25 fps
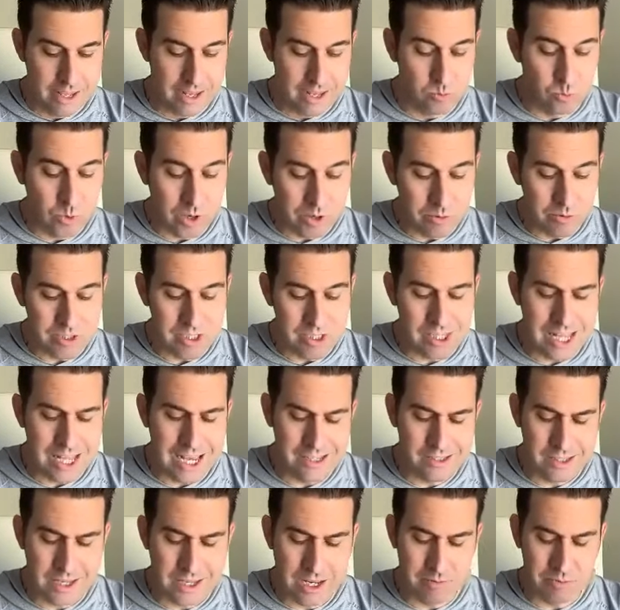And when was the
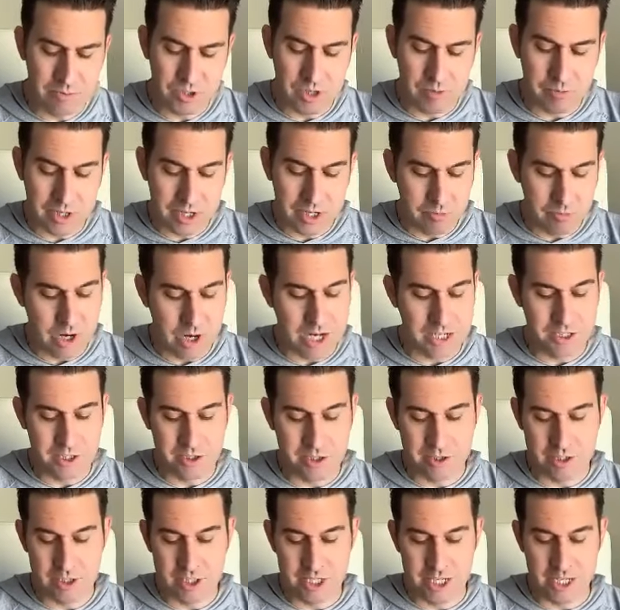last time somebody brought
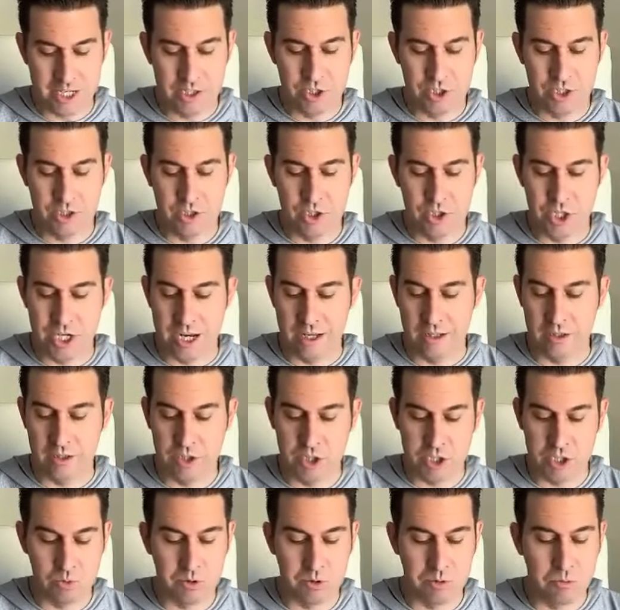to your attention
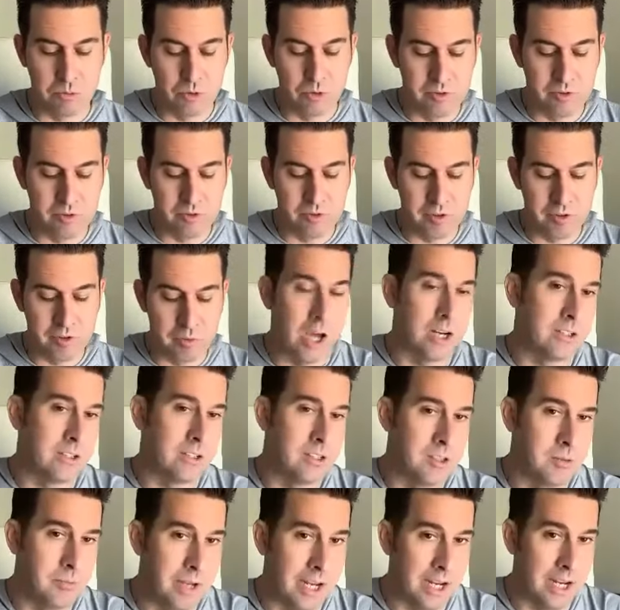challenges with moving
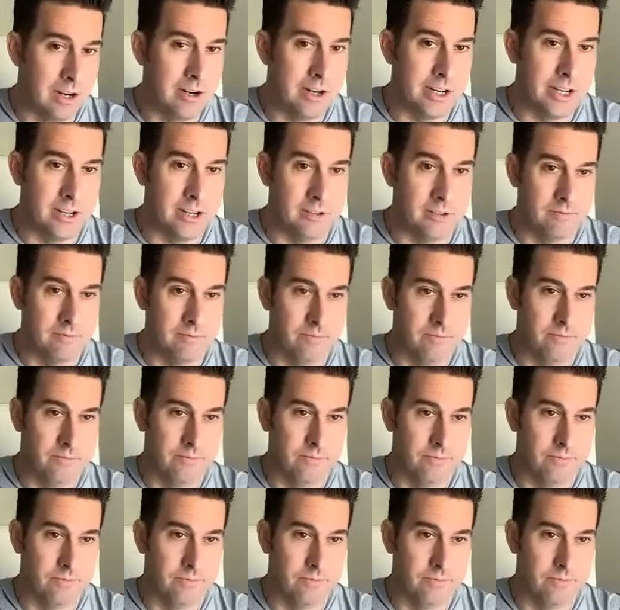product in the Bay Area?